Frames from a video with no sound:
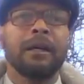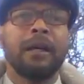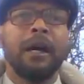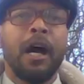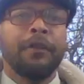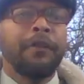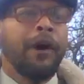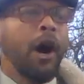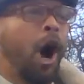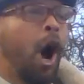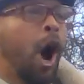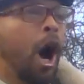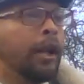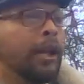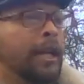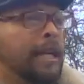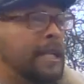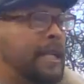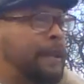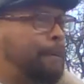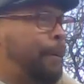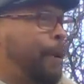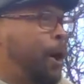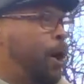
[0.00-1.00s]
The Holy
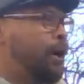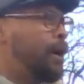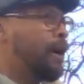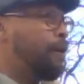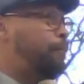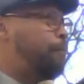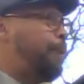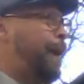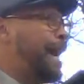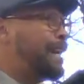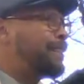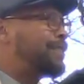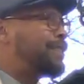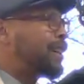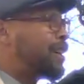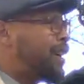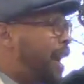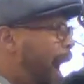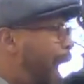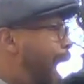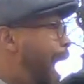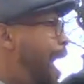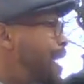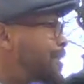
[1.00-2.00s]
Spirit of
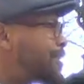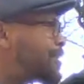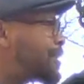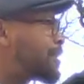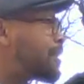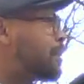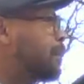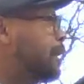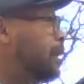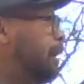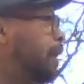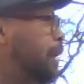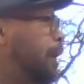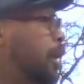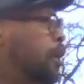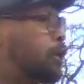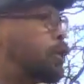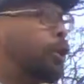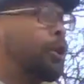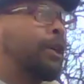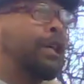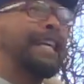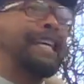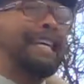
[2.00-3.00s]
Pentecost
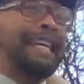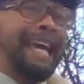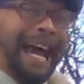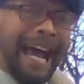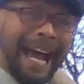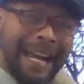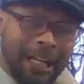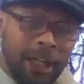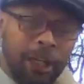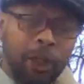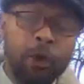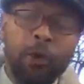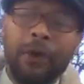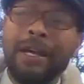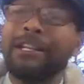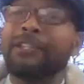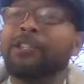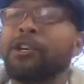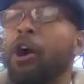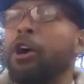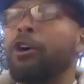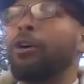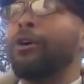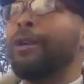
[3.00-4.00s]
to get you
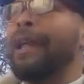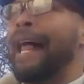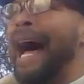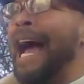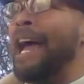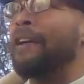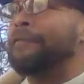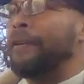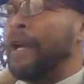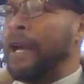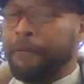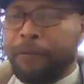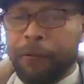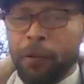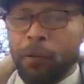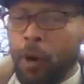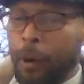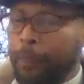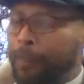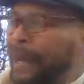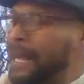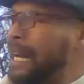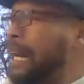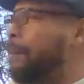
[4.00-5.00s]
eternal life if you
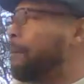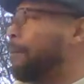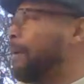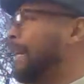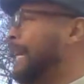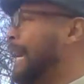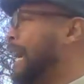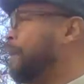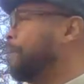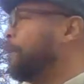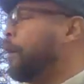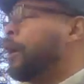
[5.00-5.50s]
repent and believe?